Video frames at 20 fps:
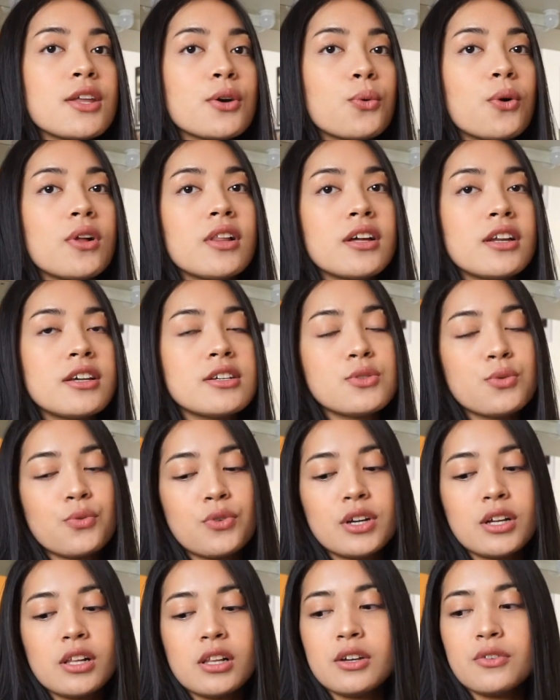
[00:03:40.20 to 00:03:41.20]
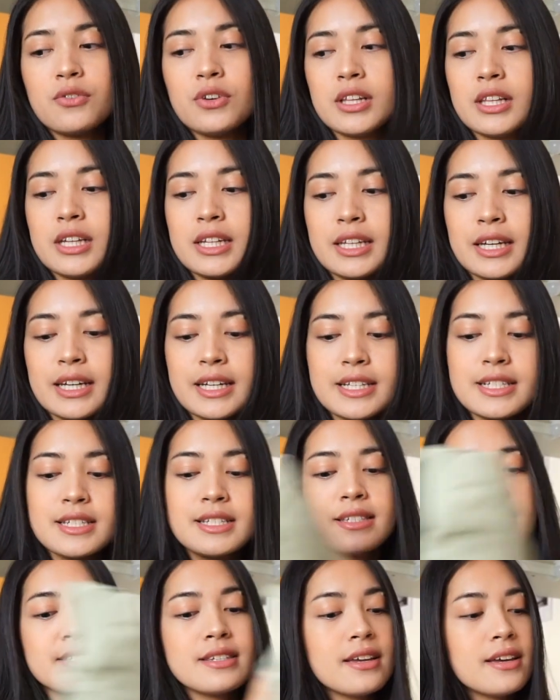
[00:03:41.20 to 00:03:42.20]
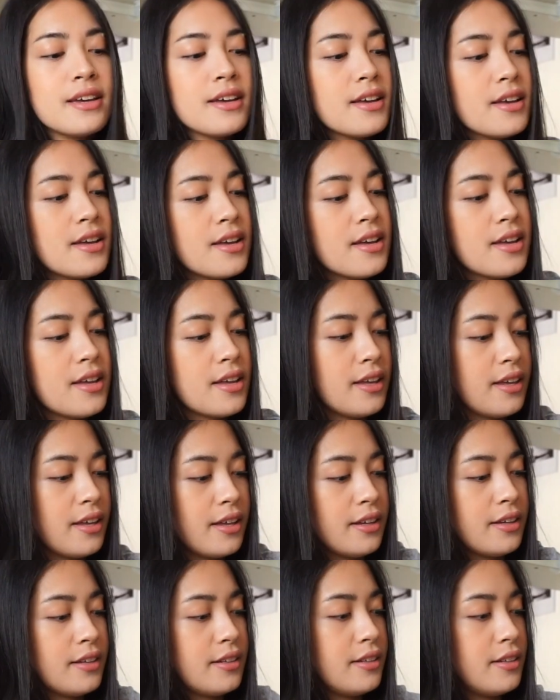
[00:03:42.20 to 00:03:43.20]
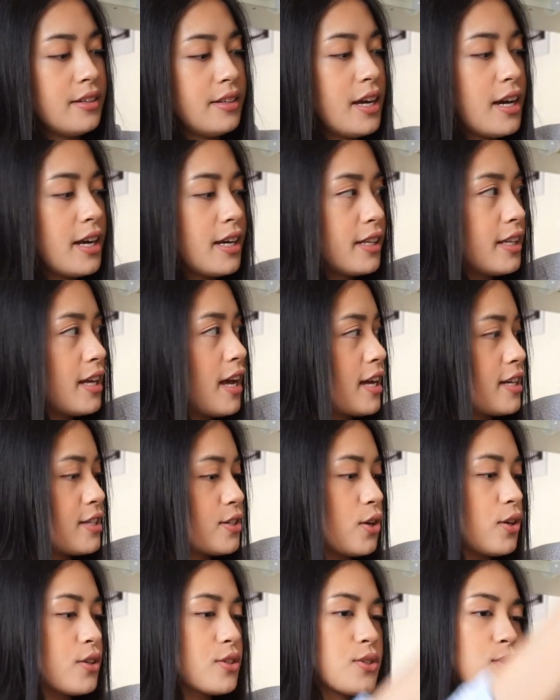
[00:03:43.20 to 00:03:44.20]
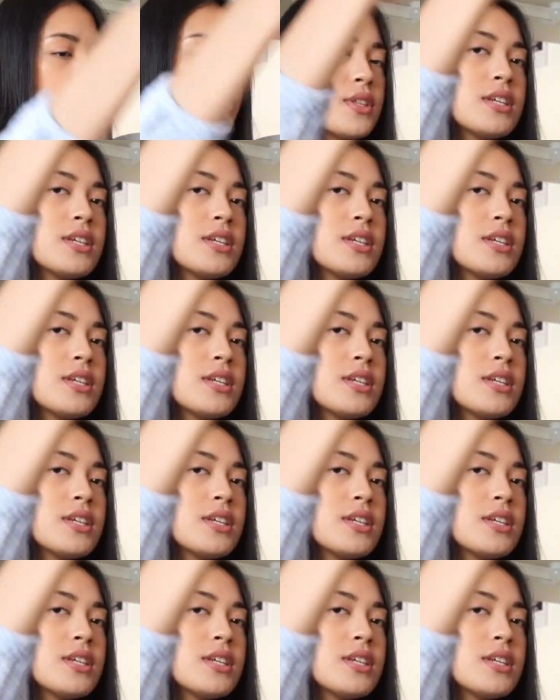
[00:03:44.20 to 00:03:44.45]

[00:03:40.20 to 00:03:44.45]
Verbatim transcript: the quality is really really nice and yeah it has also